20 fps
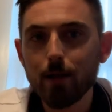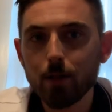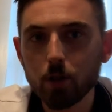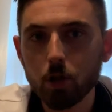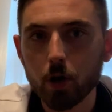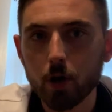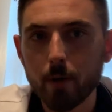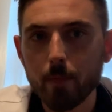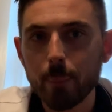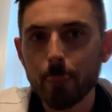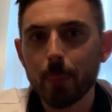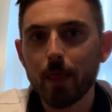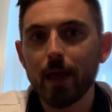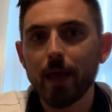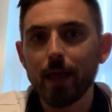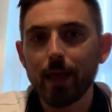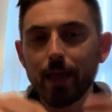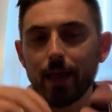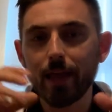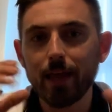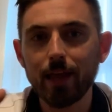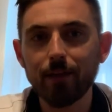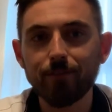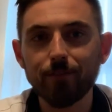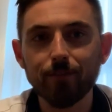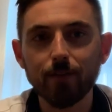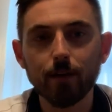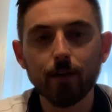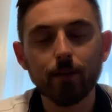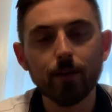Look, if
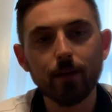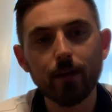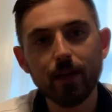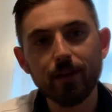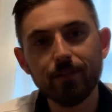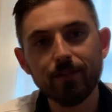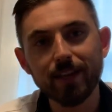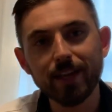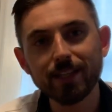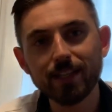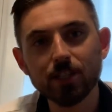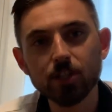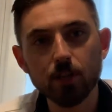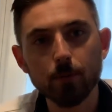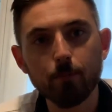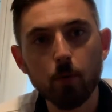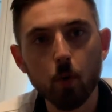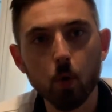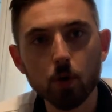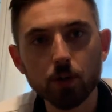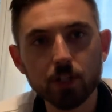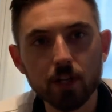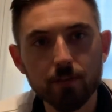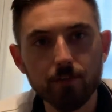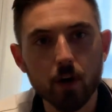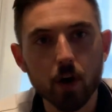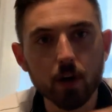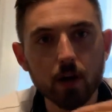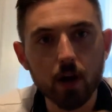if this is the portion of our